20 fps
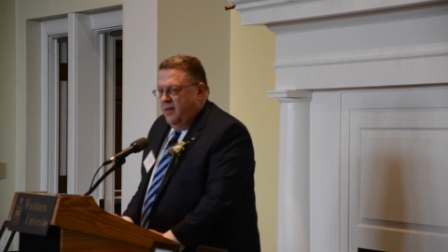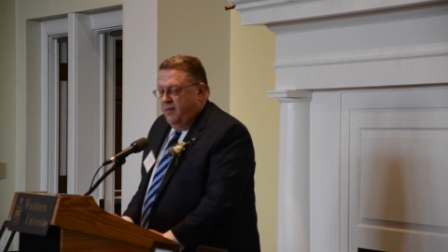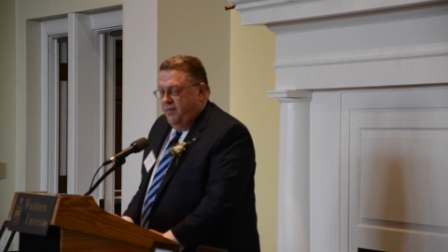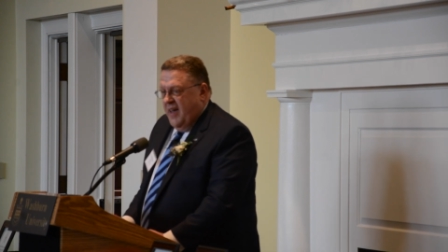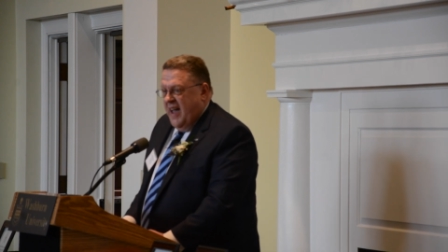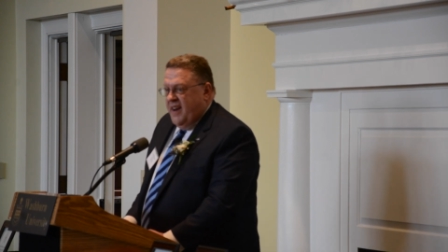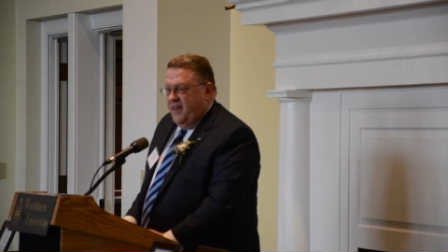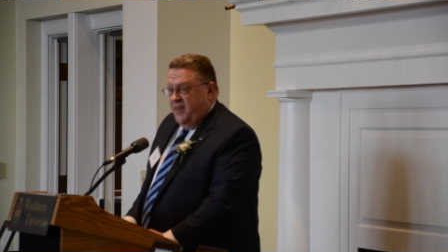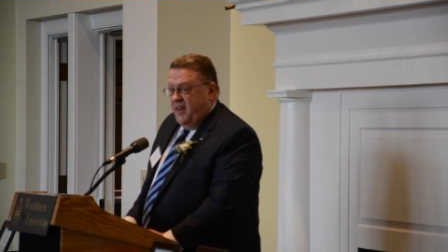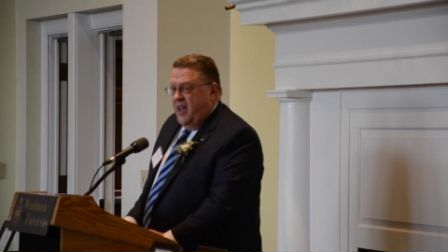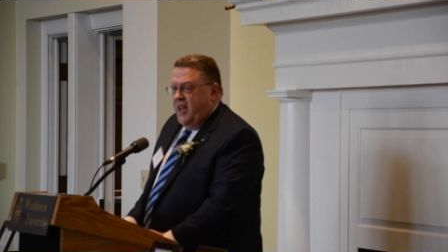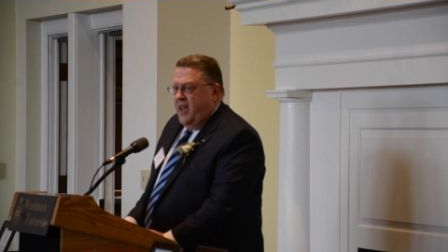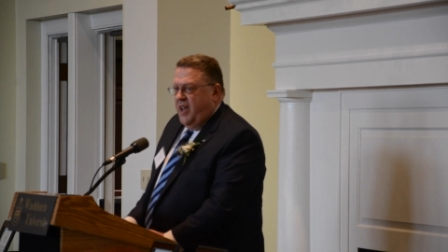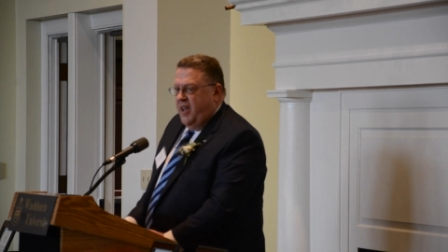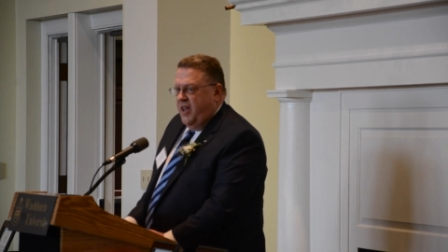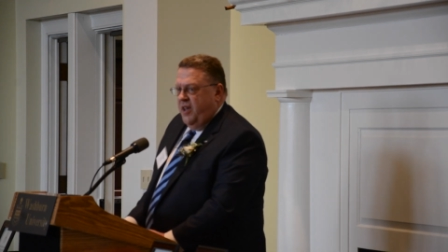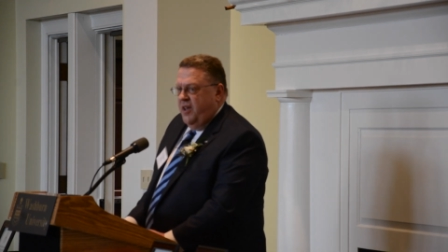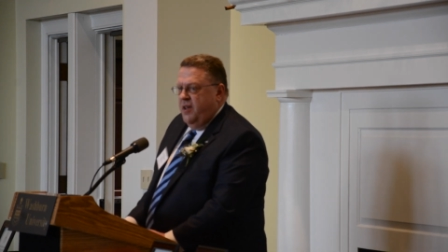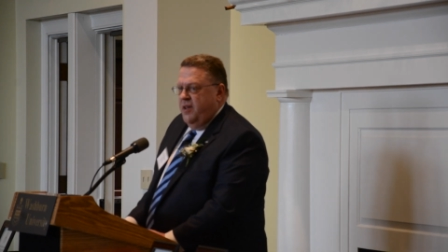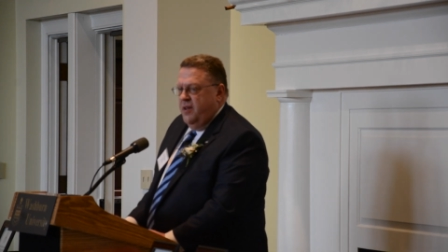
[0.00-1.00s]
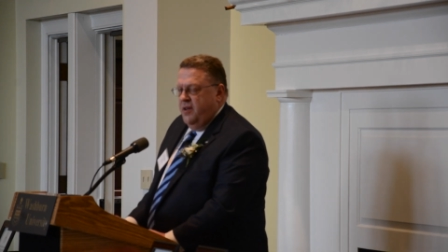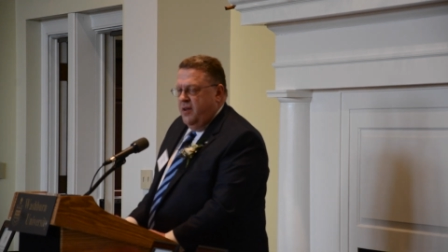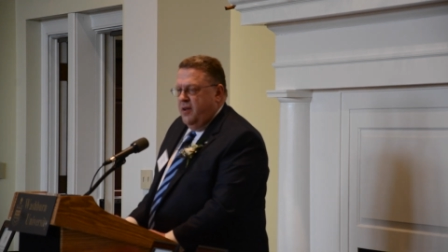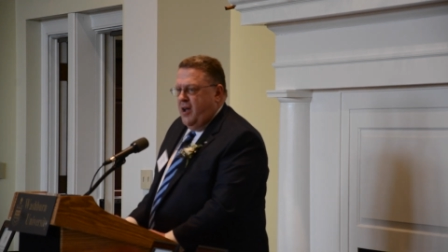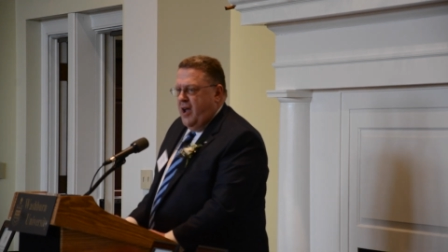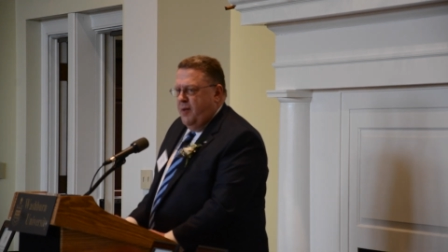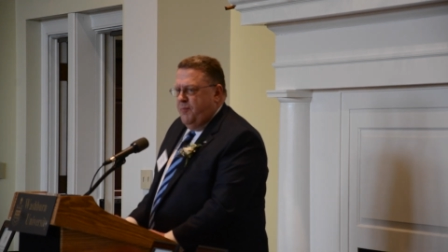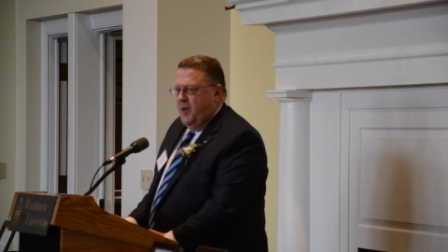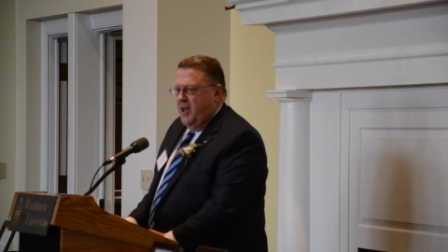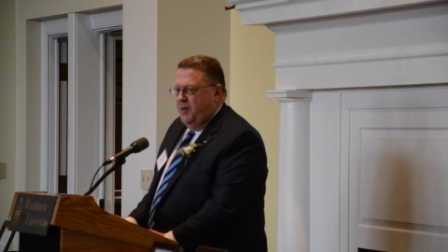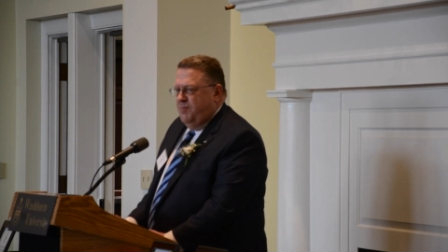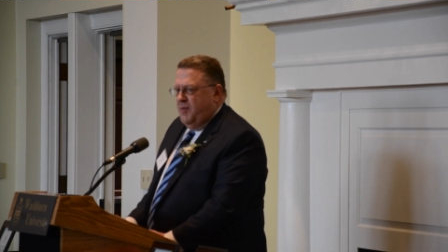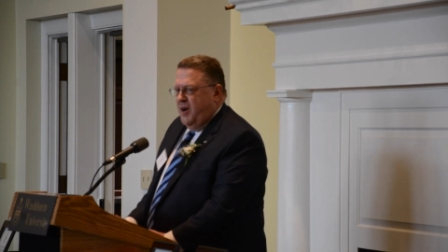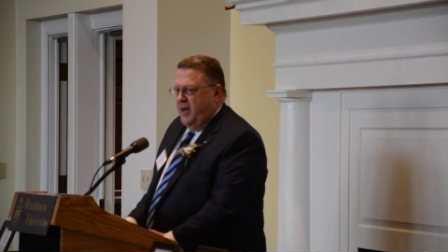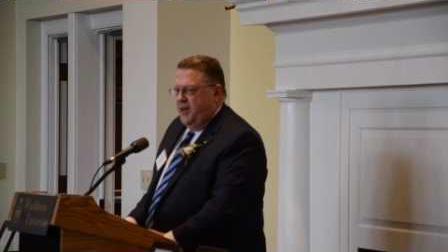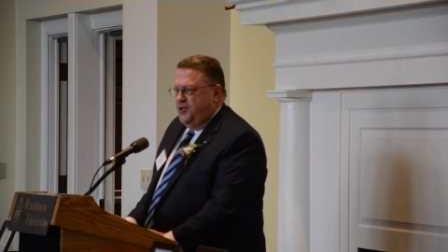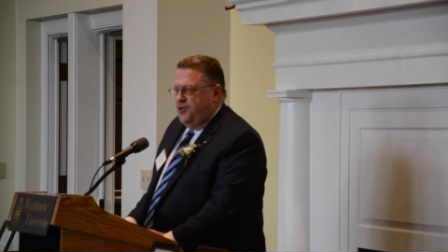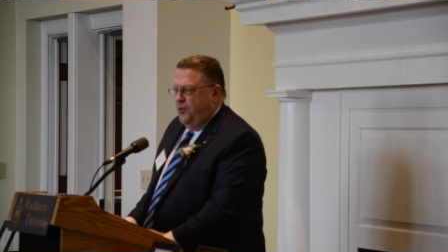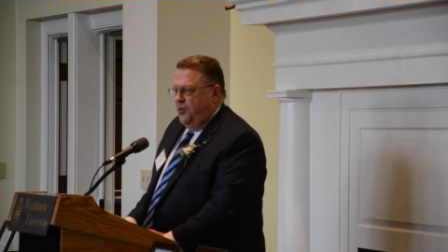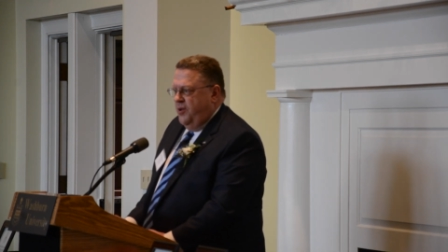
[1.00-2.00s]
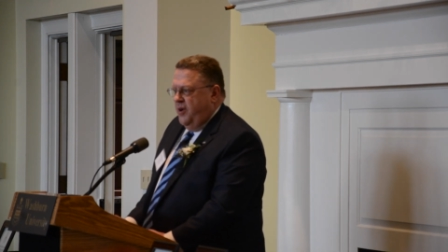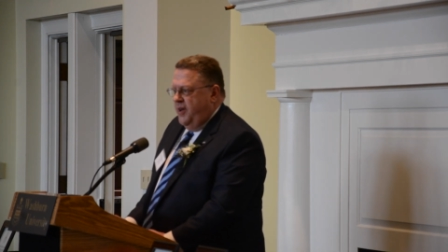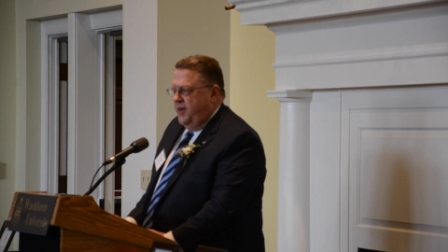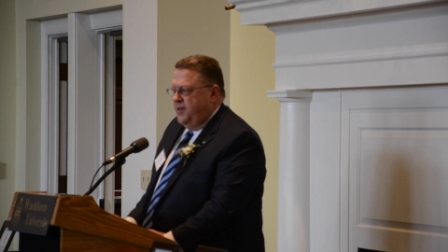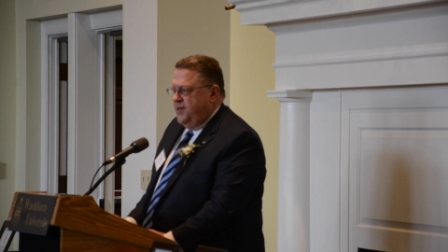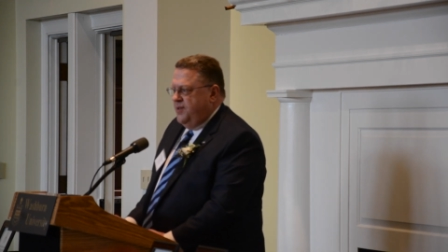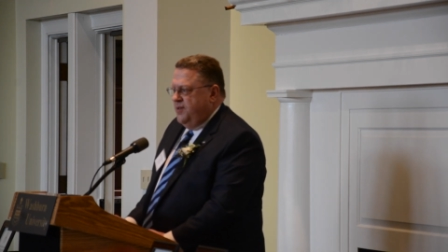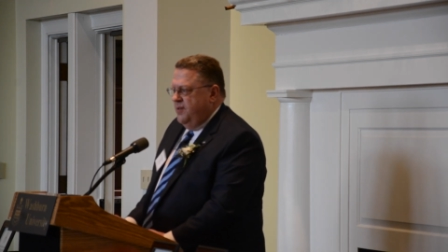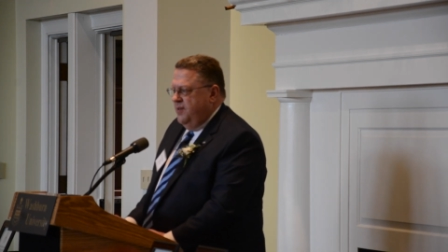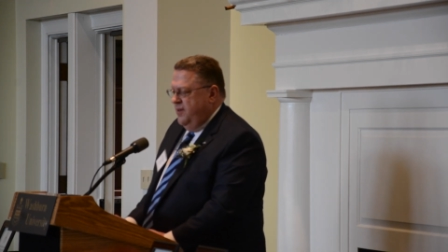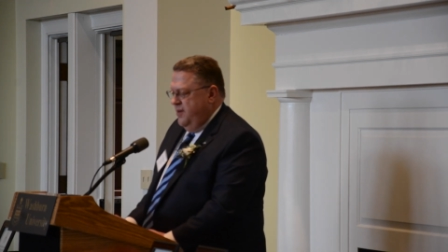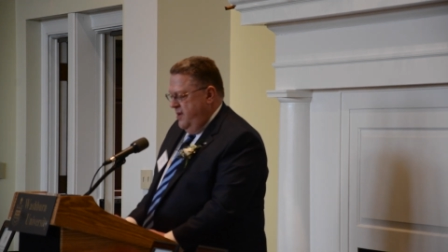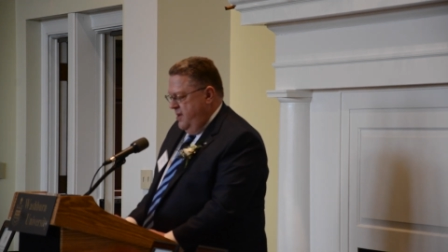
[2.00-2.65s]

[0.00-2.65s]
That day, I made my choice.